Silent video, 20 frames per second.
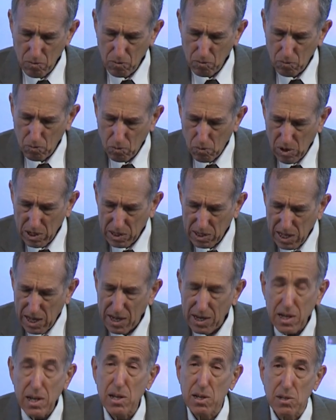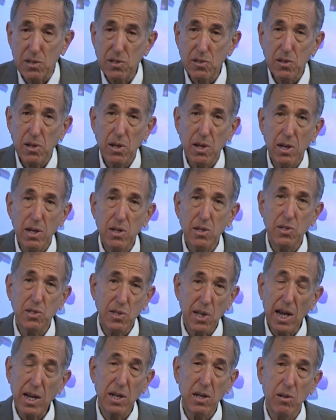what that is
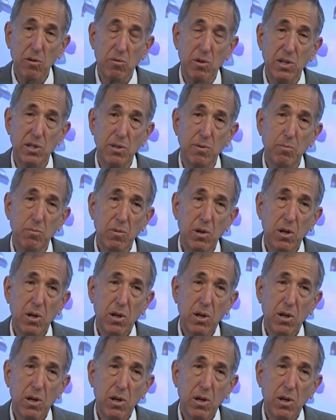secularism.